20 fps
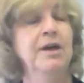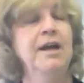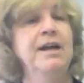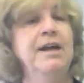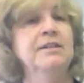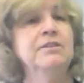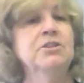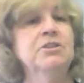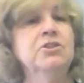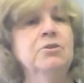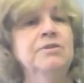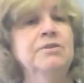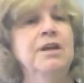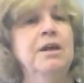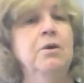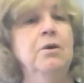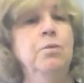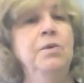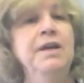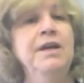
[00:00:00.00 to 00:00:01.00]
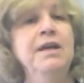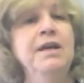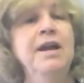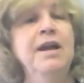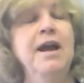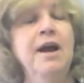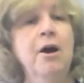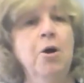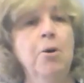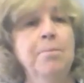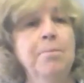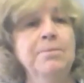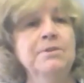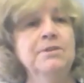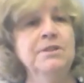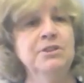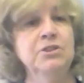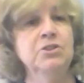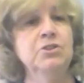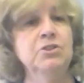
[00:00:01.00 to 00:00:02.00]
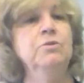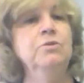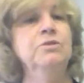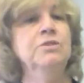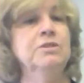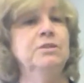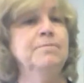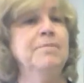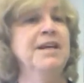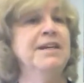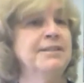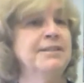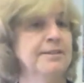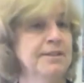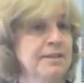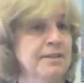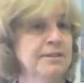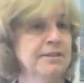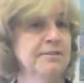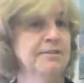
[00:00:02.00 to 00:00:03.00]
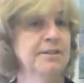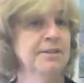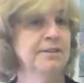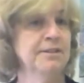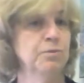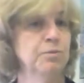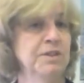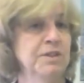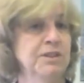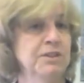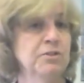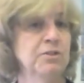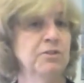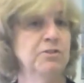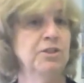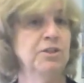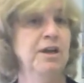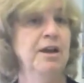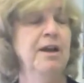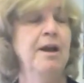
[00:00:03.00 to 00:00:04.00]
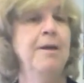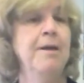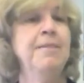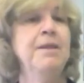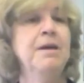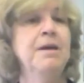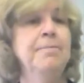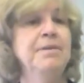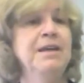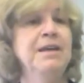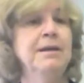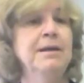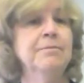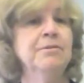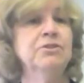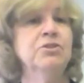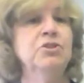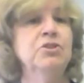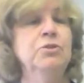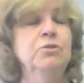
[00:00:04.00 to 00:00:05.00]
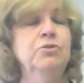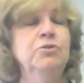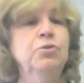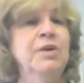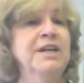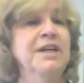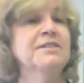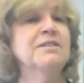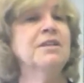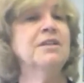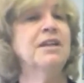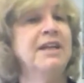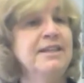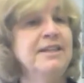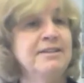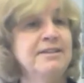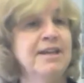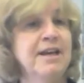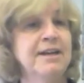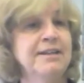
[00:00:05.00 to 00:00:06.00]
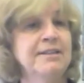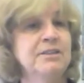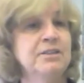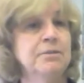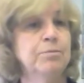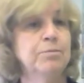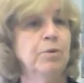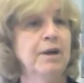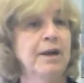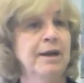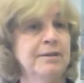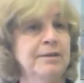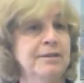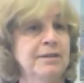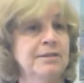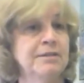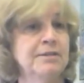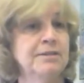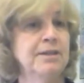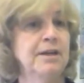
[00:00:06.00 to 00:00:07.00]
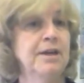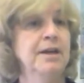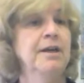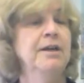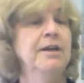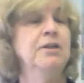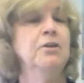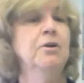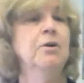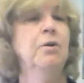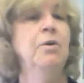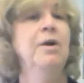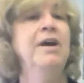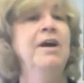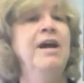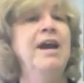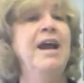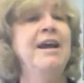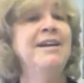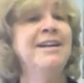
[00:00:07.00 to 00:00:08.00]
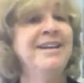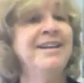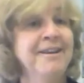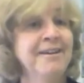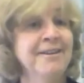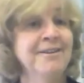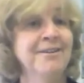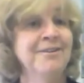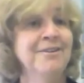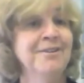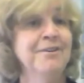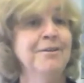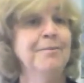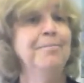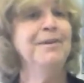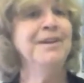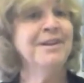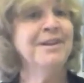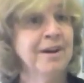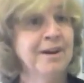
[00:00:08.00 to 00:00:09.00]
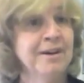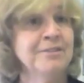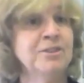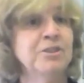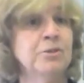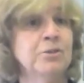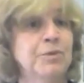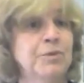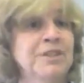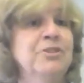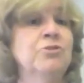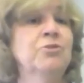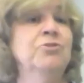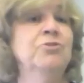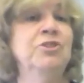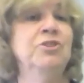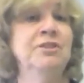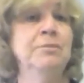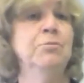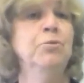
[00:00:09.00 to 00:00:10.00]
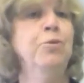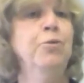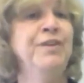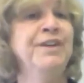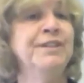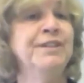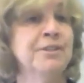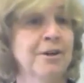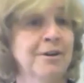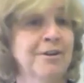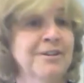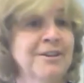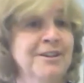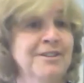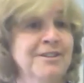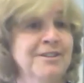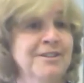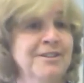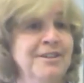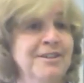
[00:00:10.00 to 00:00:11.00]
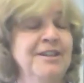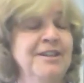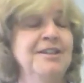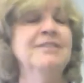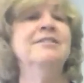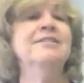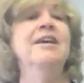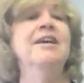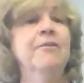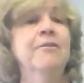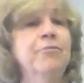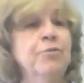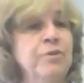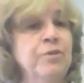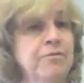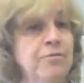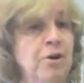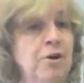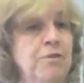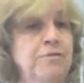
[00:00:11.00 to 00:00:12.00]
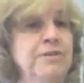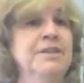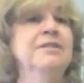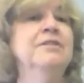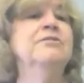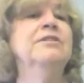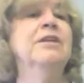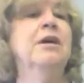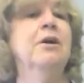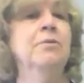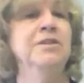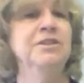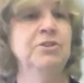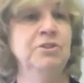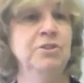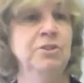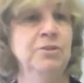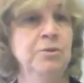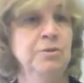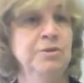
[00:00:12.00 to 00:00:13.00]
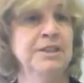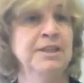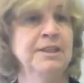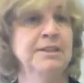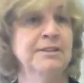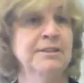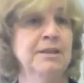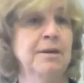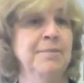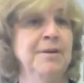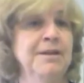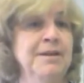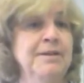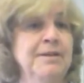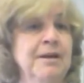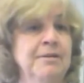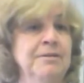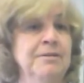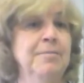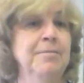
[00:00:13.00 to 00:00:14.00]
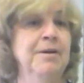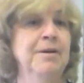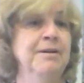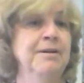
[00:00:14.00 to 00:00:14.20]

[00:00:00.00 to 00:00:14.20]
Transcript: and so that we help the students make sense of this research and then be able to translate that into practice, and again, because the research is a moving target, it's ever evolving, there's always new things coming down the line.